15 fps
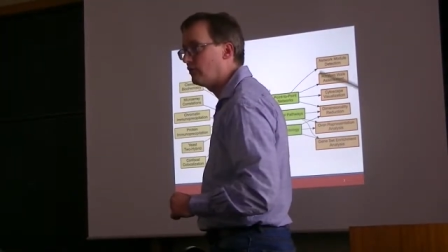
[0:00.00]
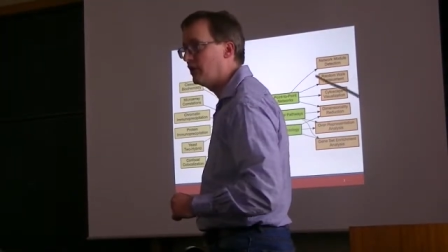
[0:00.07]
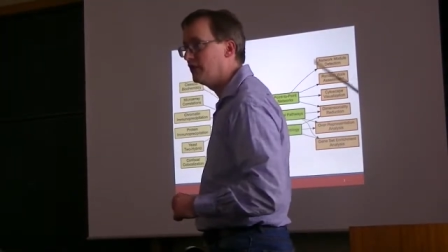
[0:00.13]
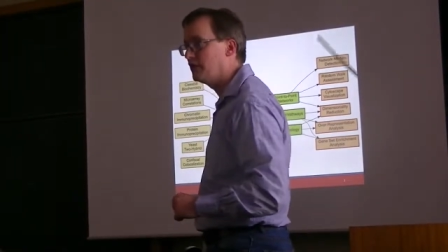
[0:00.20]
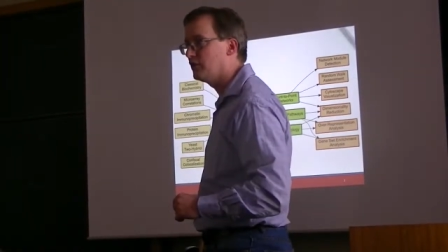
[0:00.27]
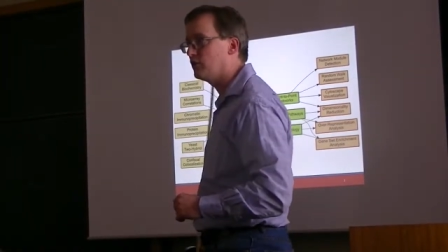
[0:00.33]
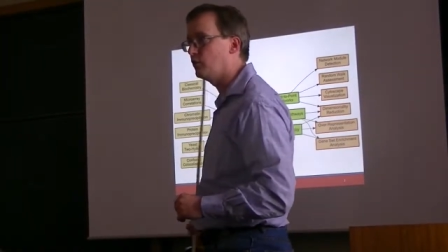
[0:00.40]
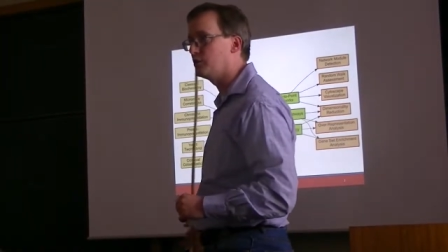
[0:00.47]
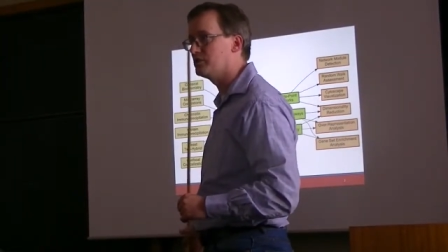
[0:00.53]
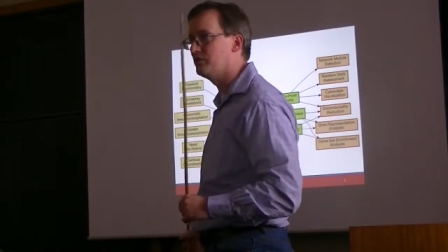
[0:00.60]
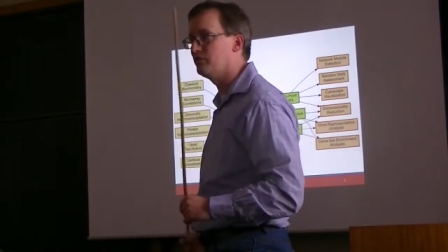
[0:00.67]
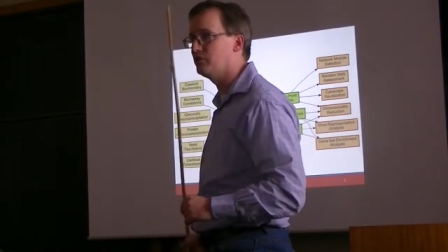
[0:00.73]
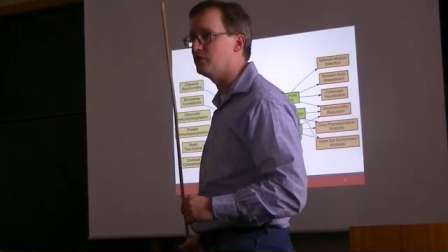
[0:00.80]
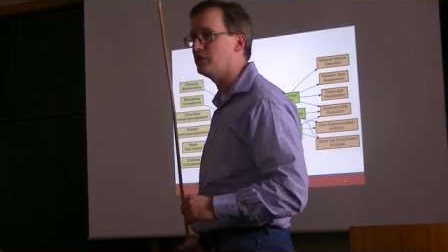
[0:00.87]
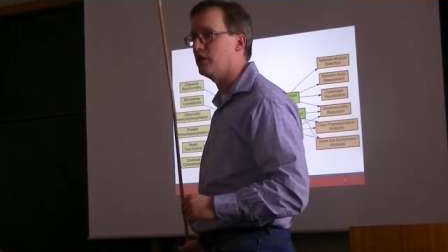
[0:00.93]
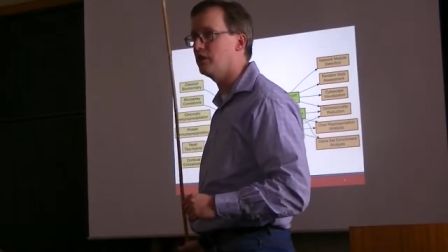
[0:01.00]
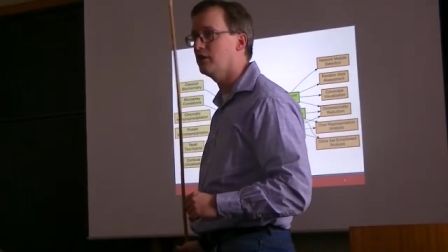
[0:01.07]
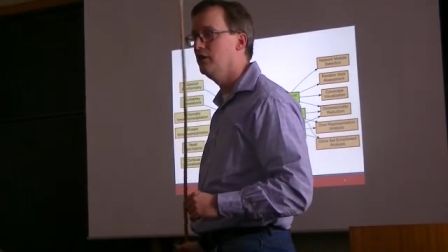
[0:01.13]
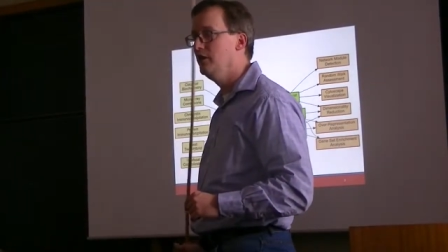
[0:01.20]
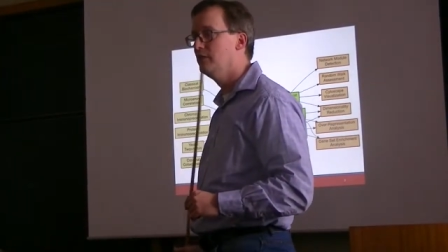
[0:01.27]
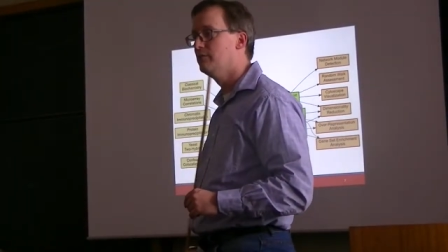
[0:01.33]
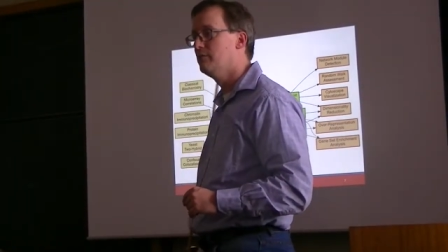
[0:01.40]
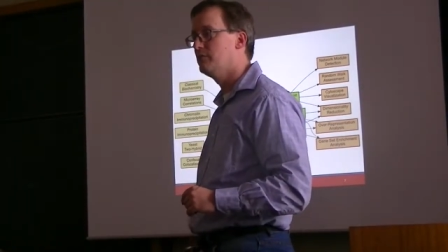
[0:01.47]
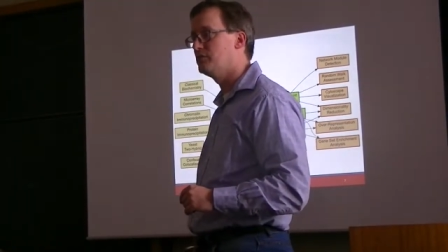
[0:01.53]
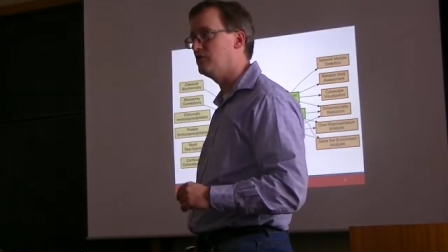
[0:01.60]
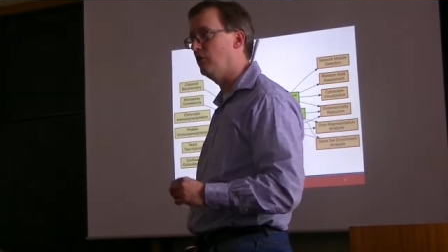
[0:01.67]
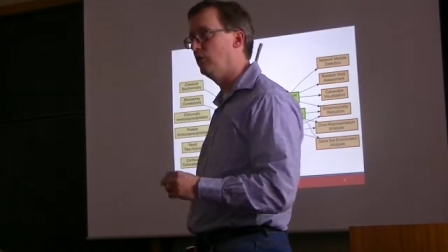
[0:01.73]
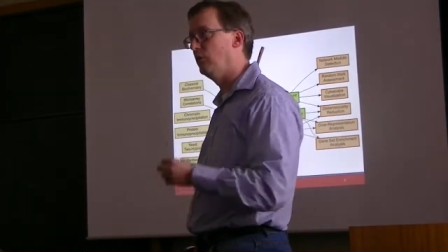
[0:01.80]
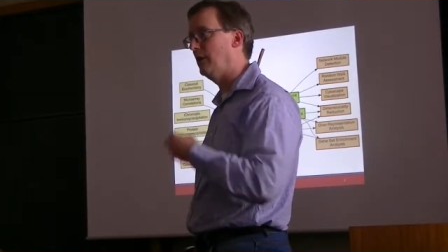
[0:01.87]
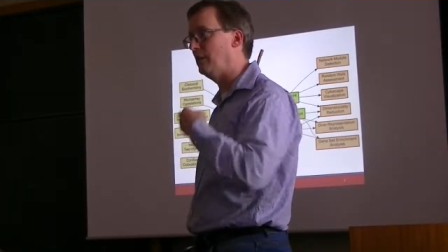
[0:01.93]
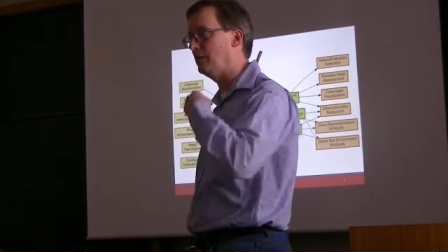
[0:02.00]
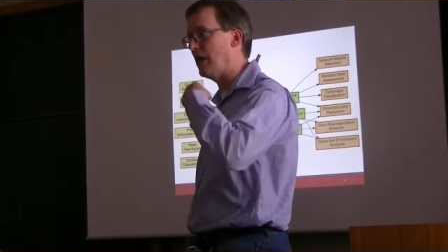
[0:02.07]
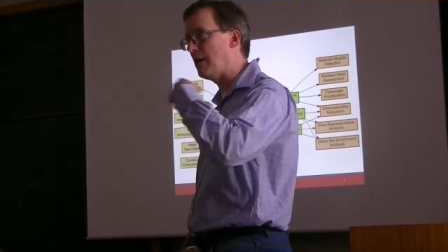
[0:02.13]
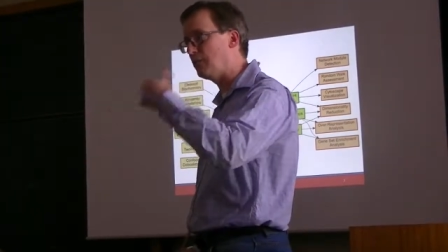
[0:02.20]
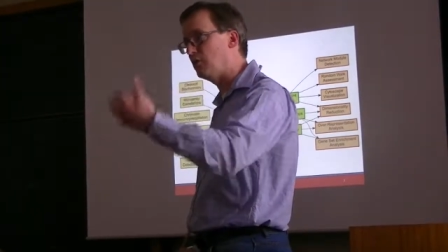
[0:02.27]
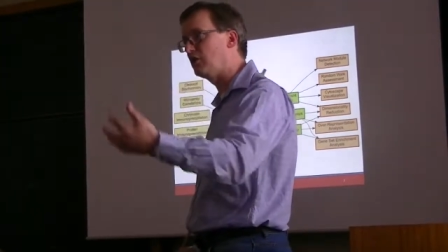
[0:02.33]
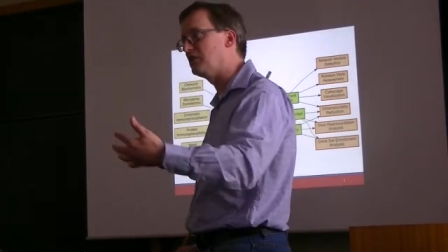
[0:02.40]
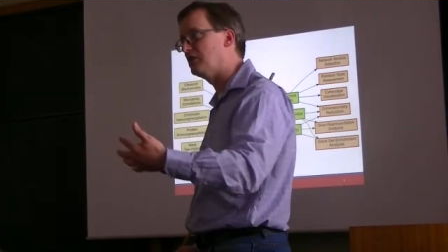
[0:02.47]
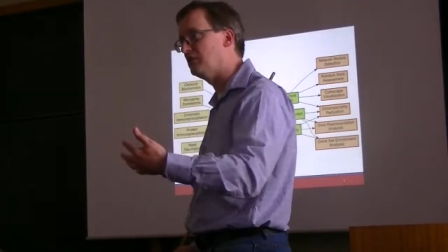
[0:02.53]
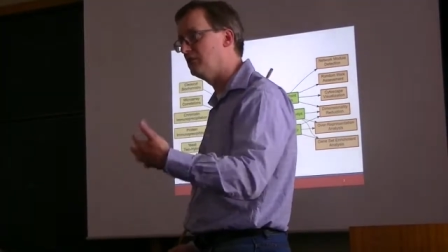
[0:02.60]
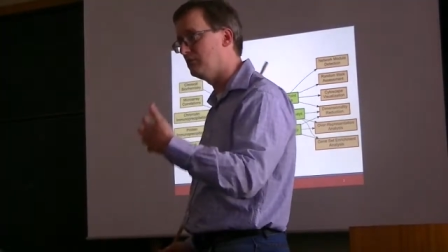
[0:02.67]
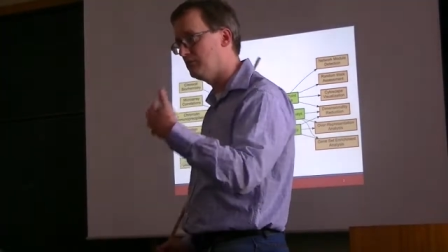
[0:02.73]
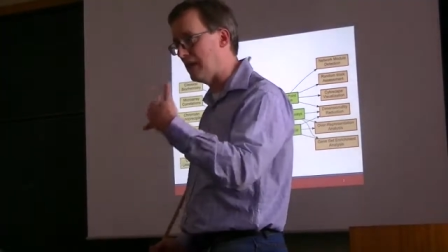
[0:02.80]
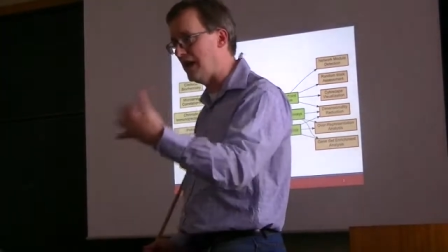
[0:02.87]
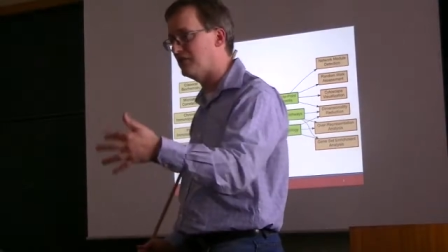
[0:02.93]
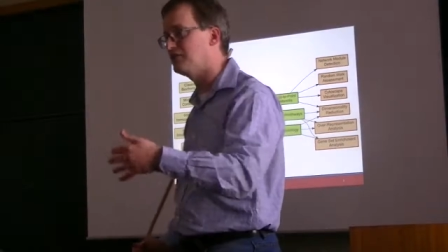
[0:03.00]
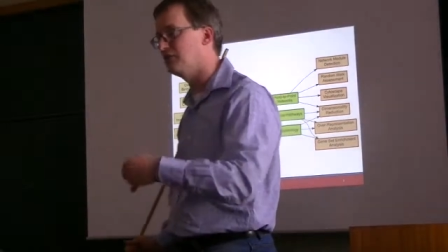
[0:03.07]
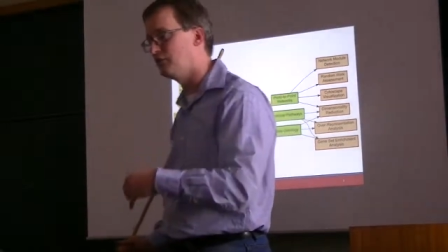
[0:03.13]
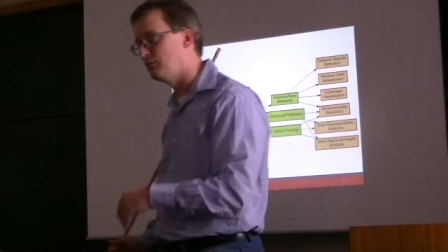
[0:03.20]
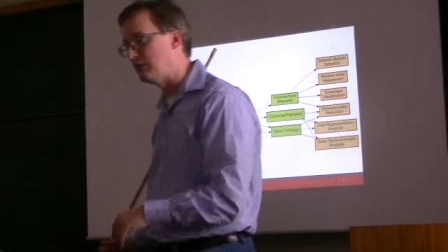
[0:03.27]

on in the course of the talk, so I'm going to pass on the